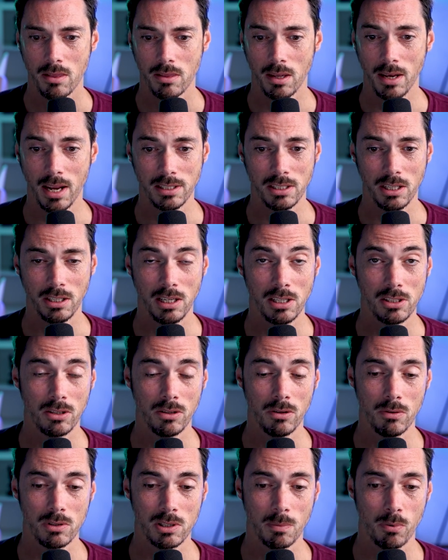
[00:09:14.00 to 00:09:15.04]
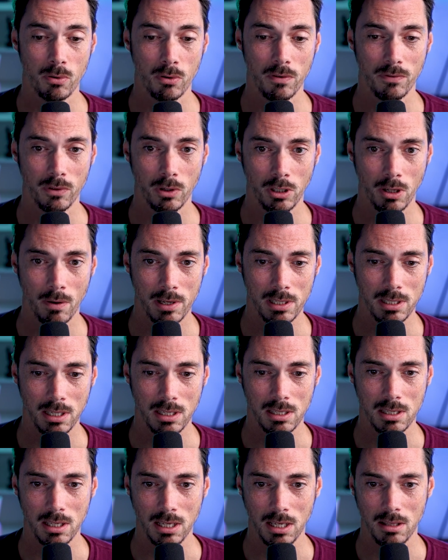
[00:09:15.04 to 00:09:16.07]
The next thing you need to do is approve your
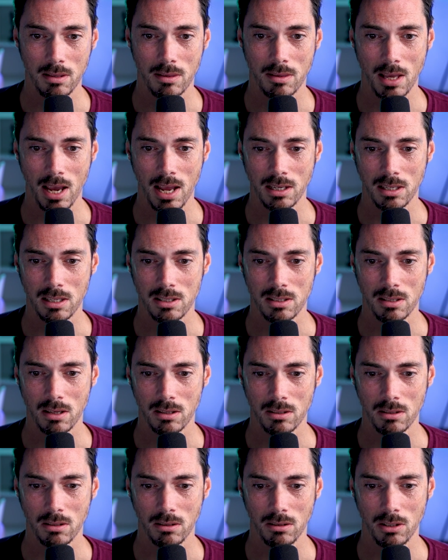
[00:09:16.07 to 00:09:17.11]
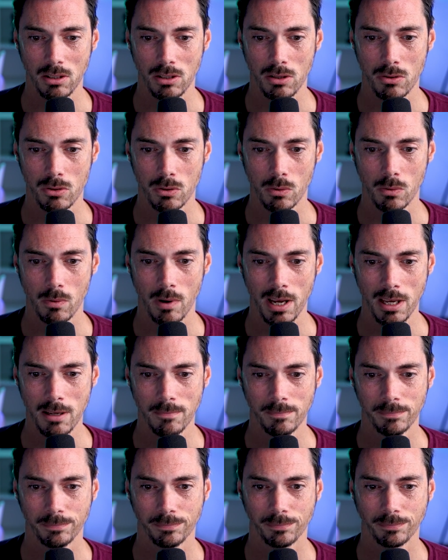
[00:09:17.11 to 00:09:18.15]
USDC. That is done the usual way,